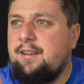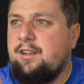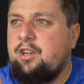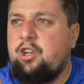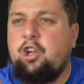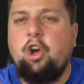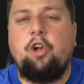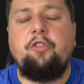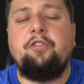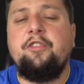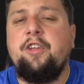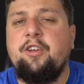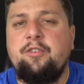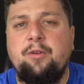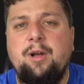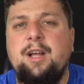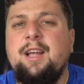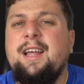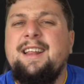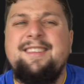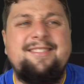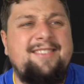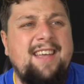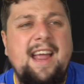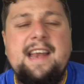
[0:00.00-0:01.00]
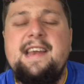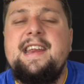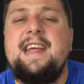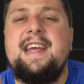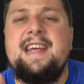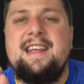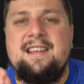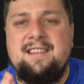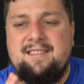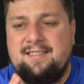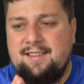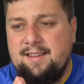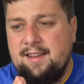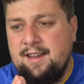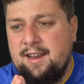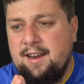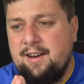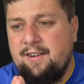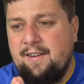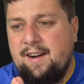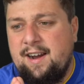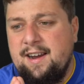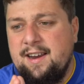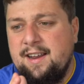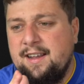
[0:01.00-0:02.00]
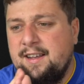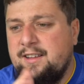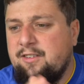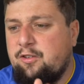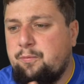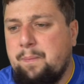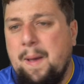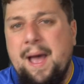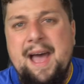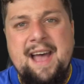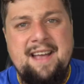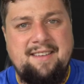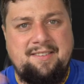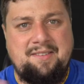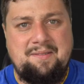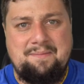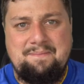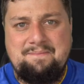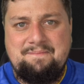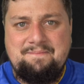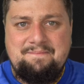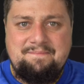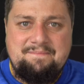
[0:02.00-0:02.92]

God knows, 10 years, right? Spares.